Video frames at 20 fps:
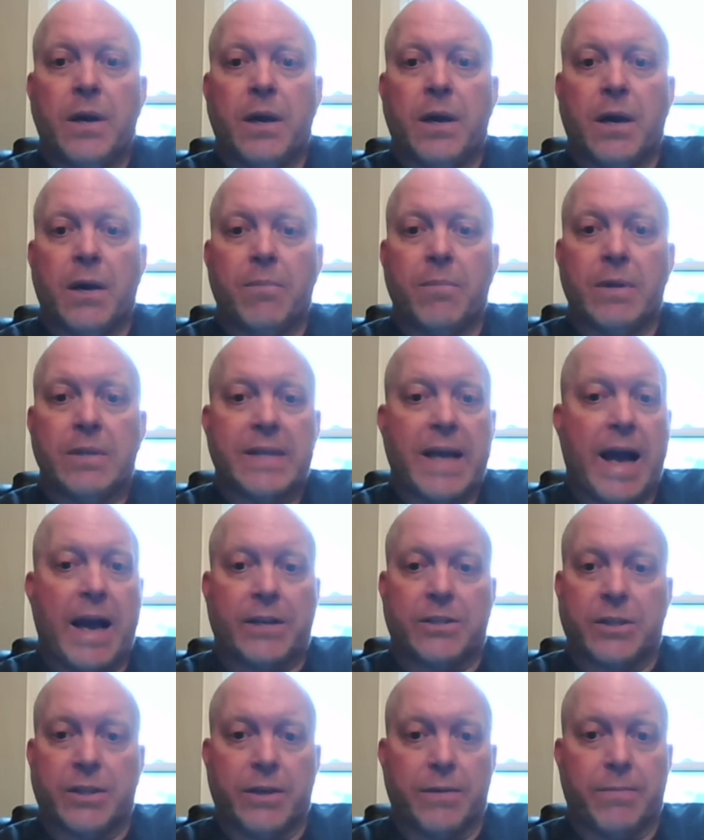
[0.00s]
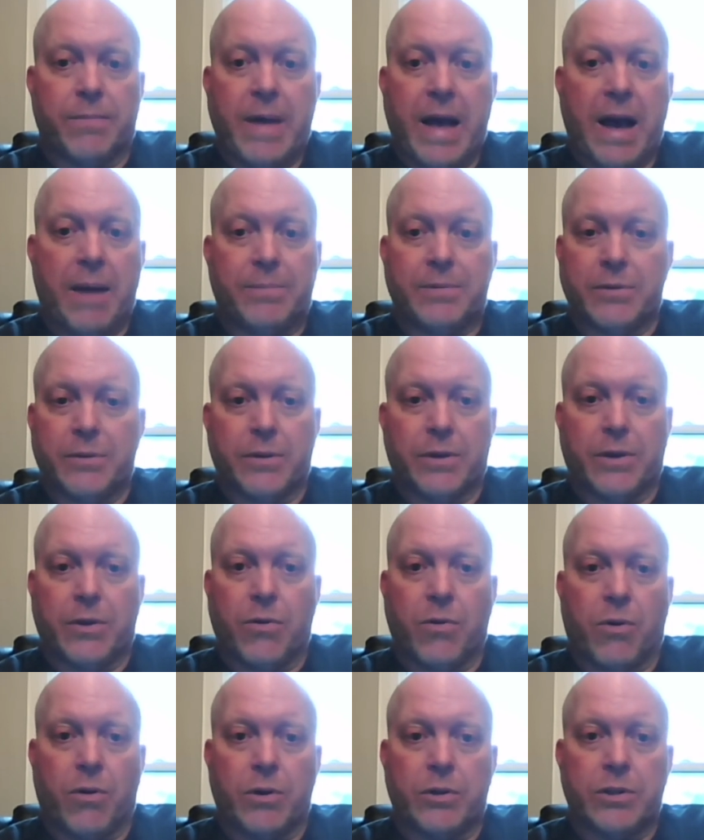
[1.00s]
Um, but it's actually absolutely
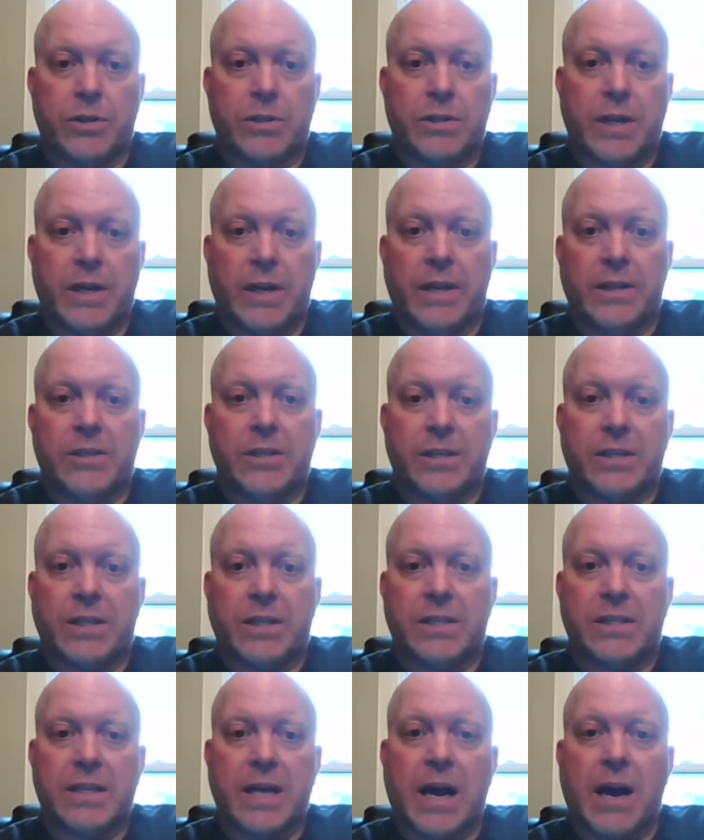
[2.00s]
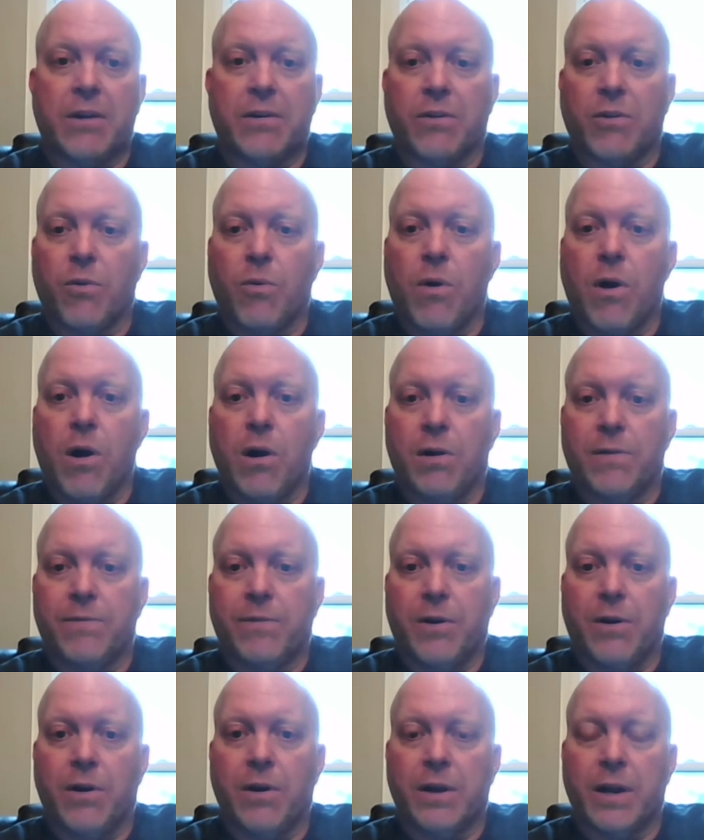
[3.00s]
gorgeous. And it's just the sound of the
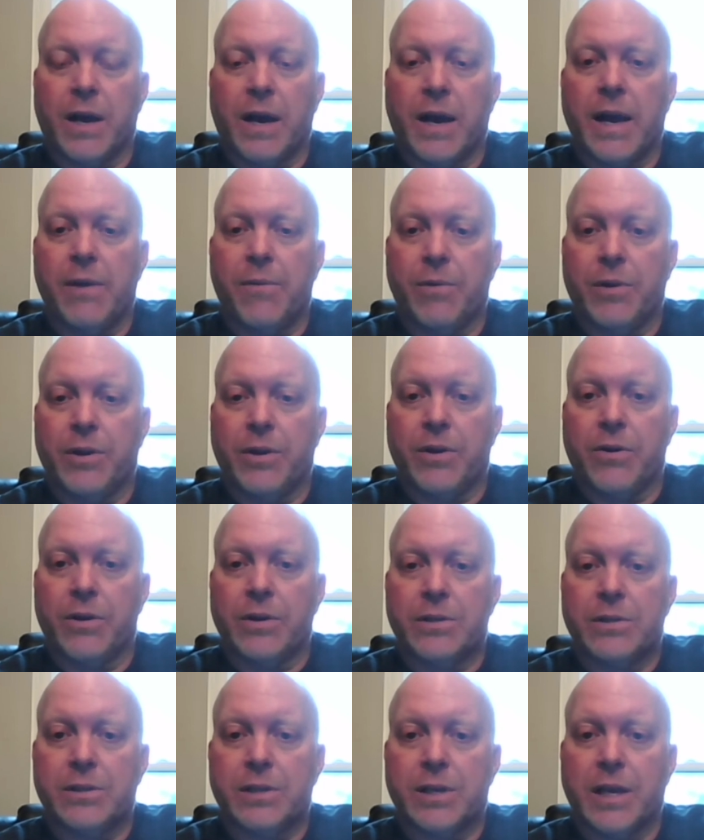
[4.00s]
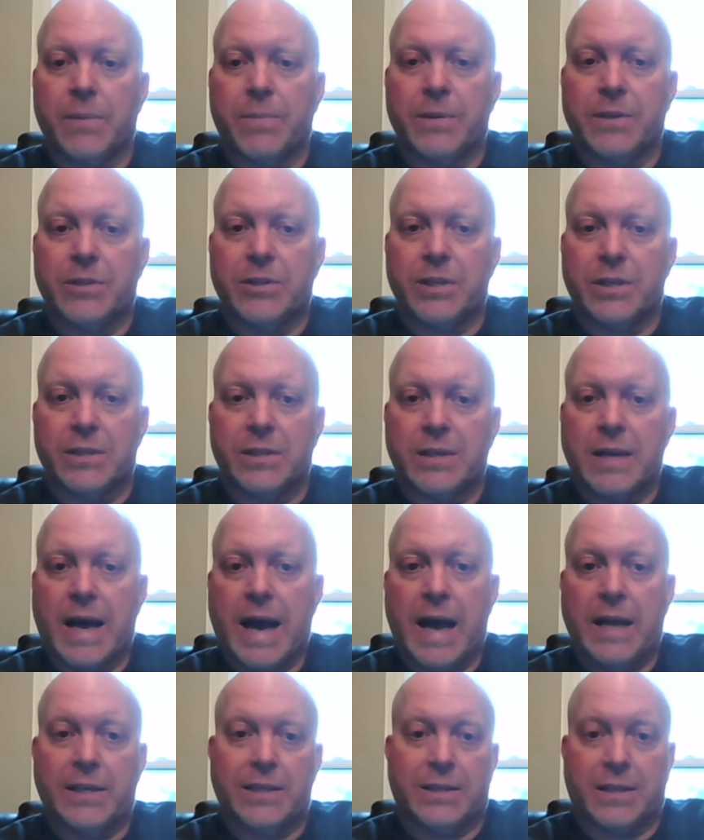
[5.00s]
waterfall at night when you go to sleep is just,
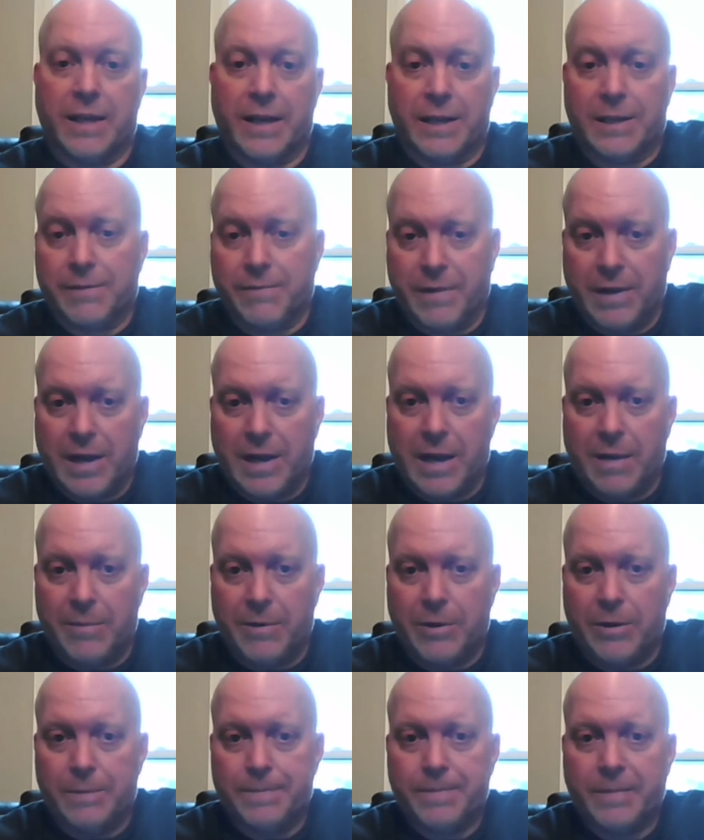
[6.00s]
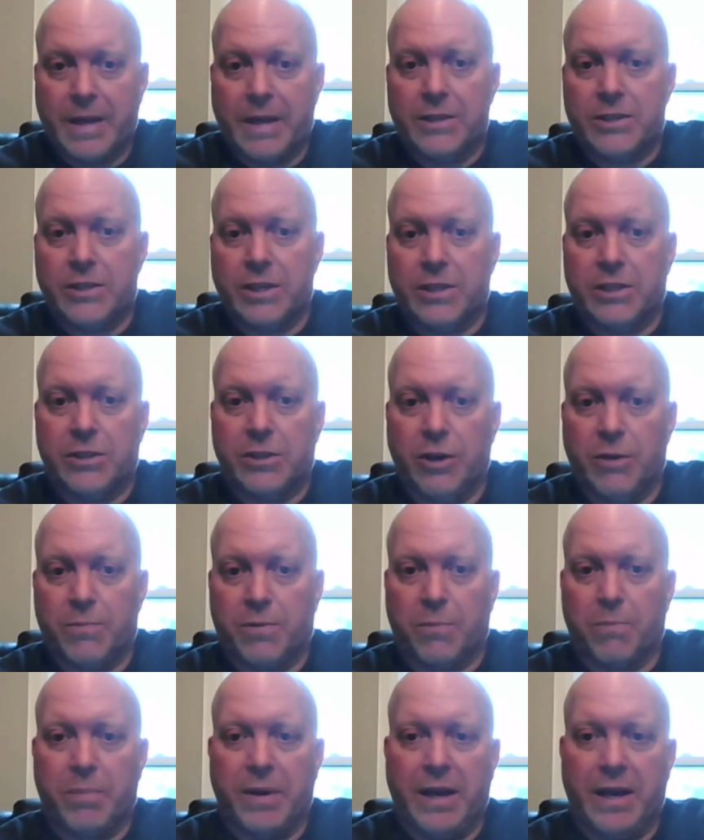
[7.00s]
I just think it's phenomenal. It's just
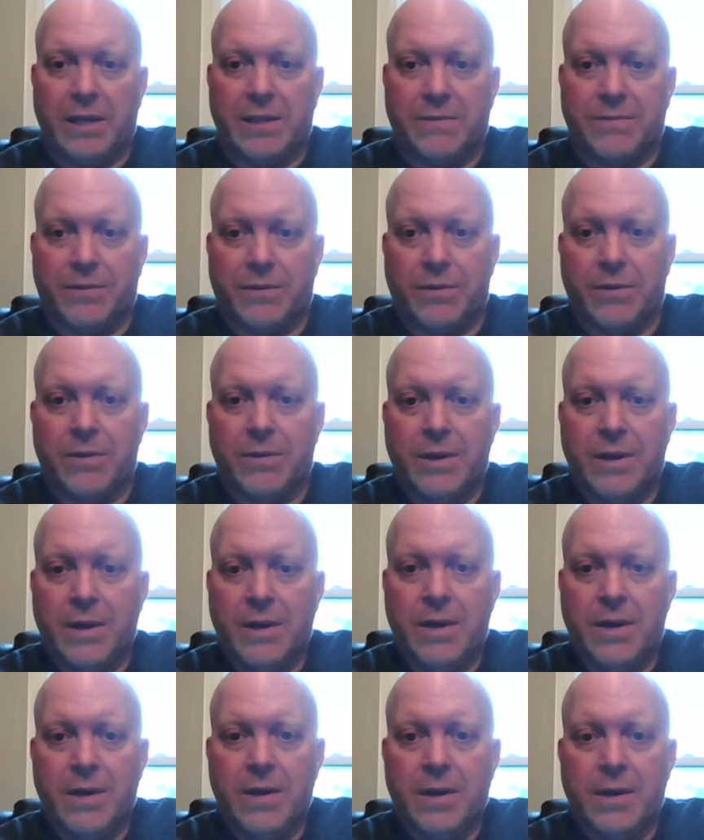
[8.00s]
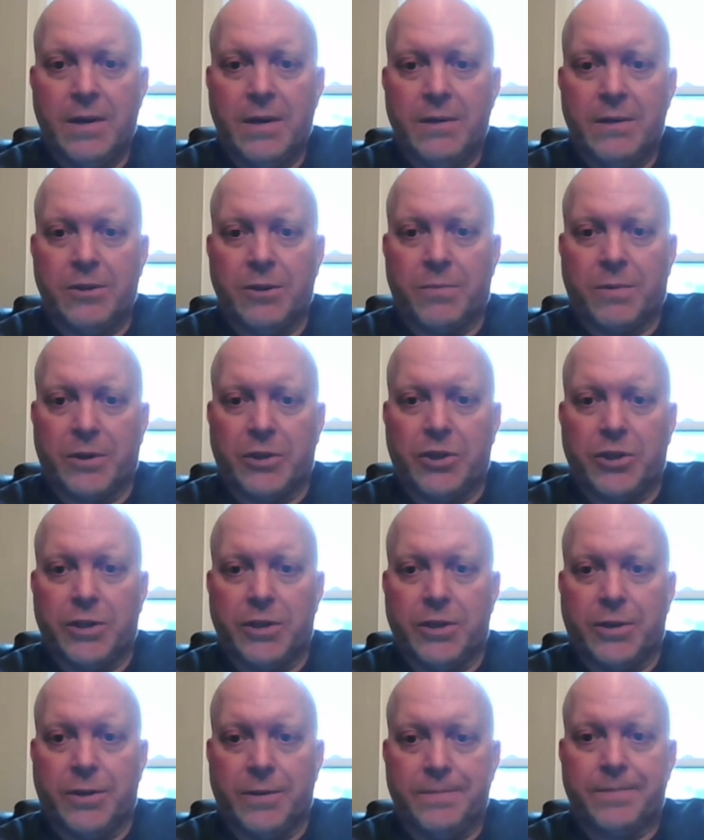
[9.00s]
super peaceful, super
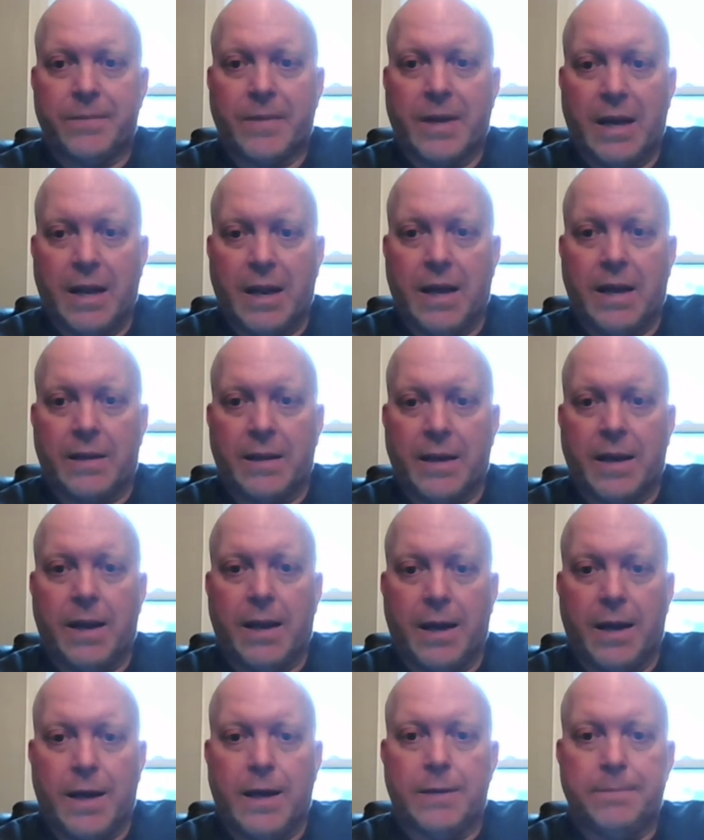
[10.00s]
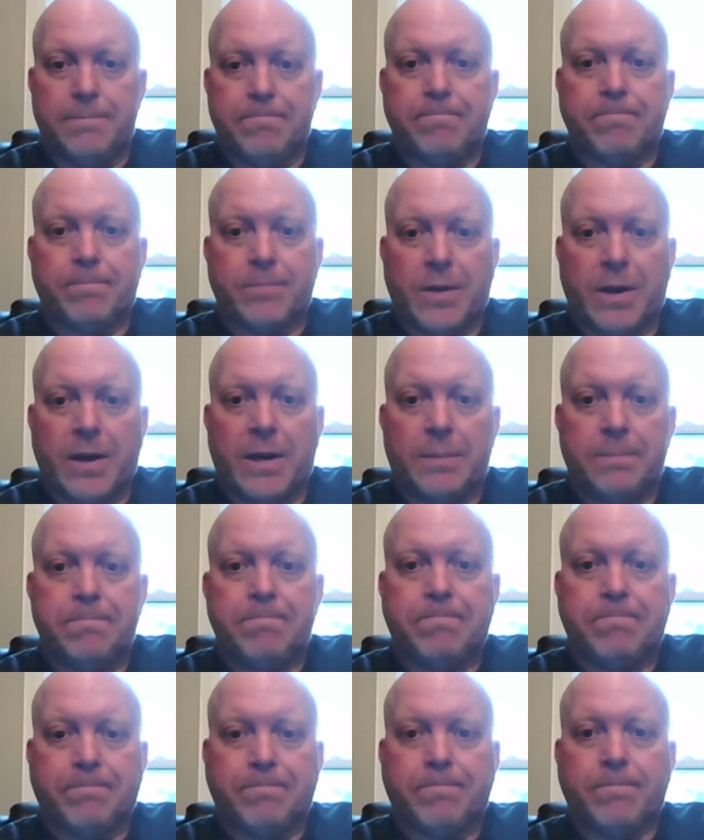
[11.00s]
chill. I like that a lot. Yeah.
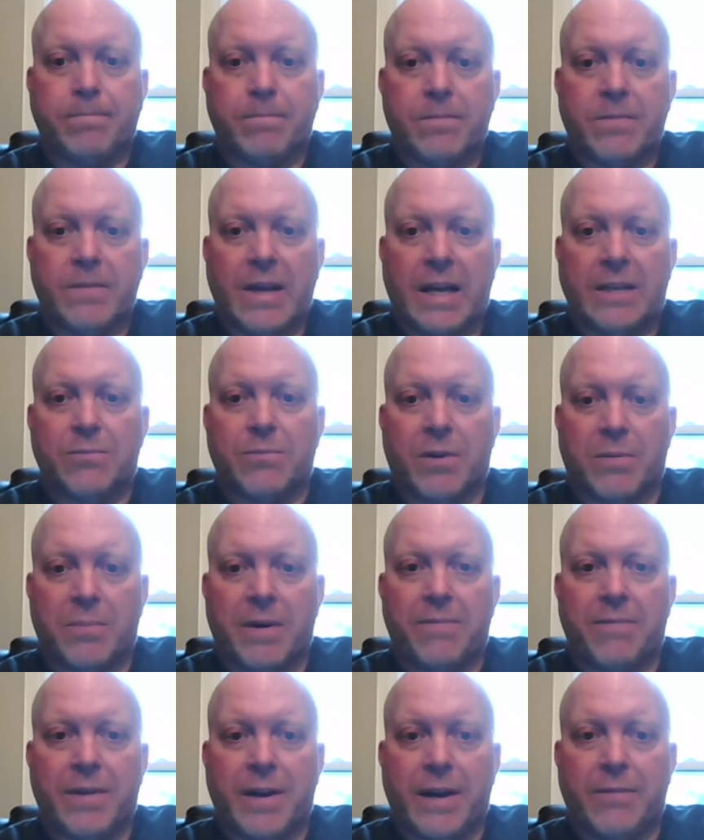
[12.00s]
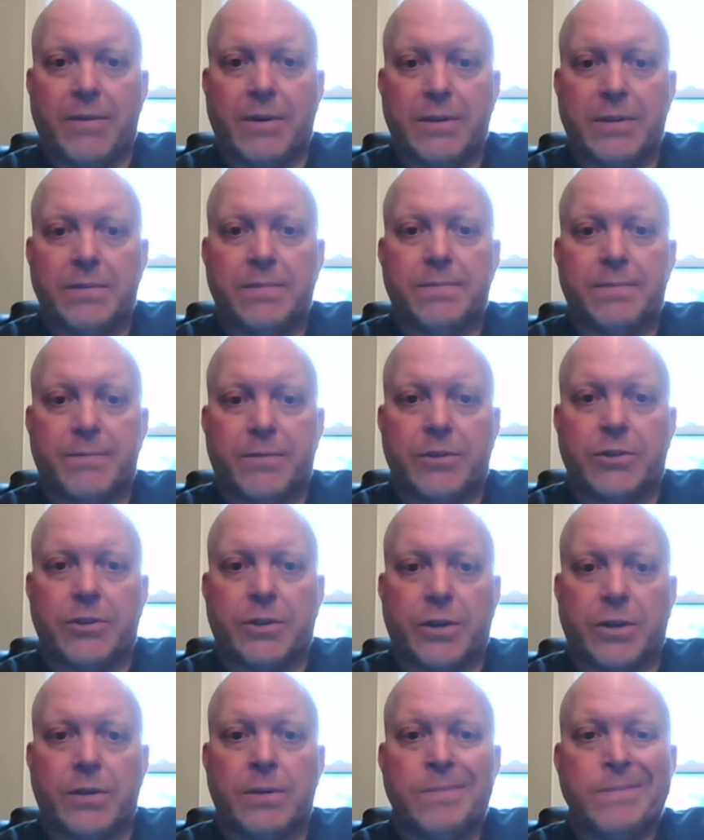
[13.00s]
That's one of my favorites for
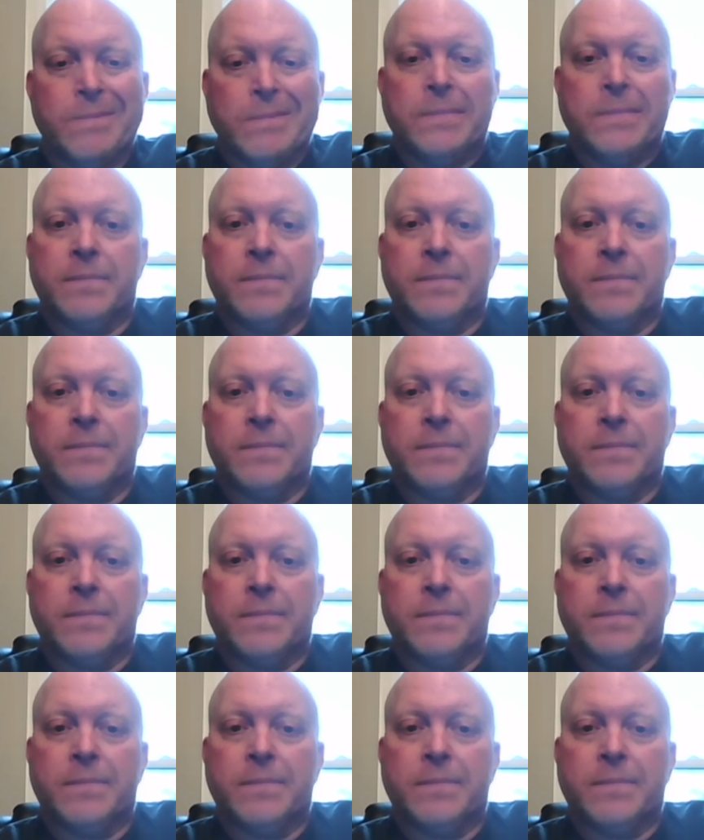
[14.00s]
sure.